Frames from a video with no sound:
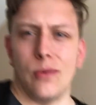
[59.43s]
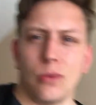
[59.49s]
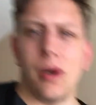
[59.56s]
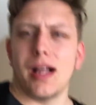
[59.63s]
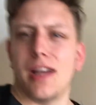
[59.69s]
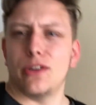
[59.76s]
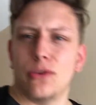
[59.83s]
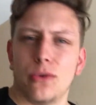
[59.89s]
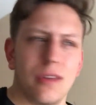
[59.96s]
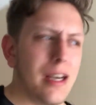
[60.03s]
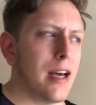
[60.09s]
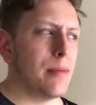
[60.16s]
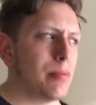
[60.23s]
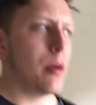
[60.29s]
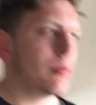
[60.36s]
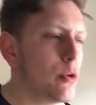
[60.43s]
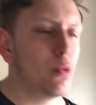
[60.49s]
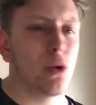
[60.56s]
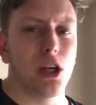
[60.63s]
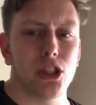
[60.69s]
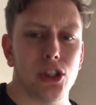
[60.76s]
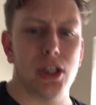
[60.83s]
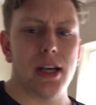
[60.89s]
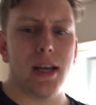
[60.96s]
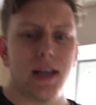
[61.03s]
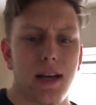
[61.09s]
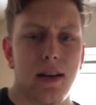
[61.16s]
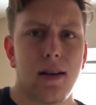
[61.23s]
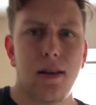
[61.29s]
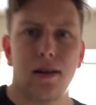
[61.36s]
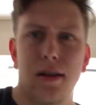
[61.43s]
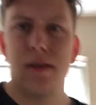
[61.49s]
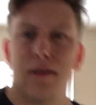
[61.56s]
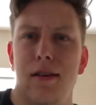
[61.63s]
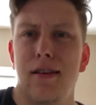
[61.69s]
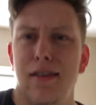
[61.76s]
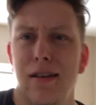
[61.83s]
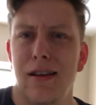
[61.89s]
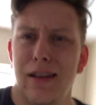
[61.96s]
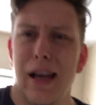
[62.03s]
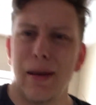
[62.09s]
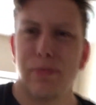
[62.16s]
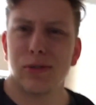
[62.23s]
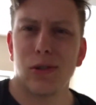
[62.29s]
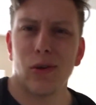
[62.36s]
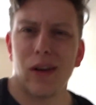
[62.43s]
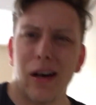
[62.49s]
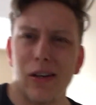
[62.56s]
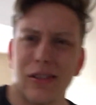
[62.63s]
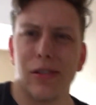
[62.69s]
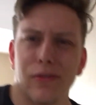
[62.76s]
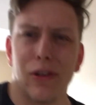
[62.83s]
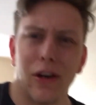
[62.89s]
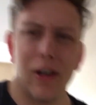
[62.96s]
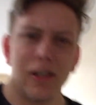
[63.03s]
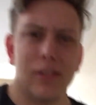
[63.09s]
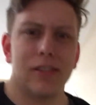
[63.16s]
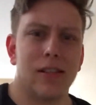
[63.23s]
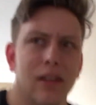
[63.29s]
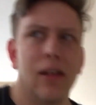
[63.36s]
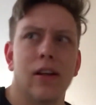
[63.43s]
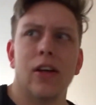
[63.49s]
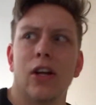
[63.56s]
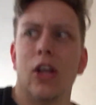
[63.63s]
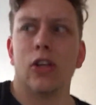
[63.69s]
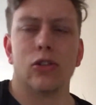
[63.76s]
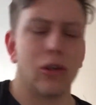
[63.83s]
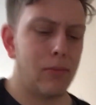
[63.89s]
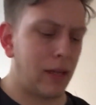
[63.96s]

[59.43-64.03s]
while I do that, probably watch a episode of House of Cards. So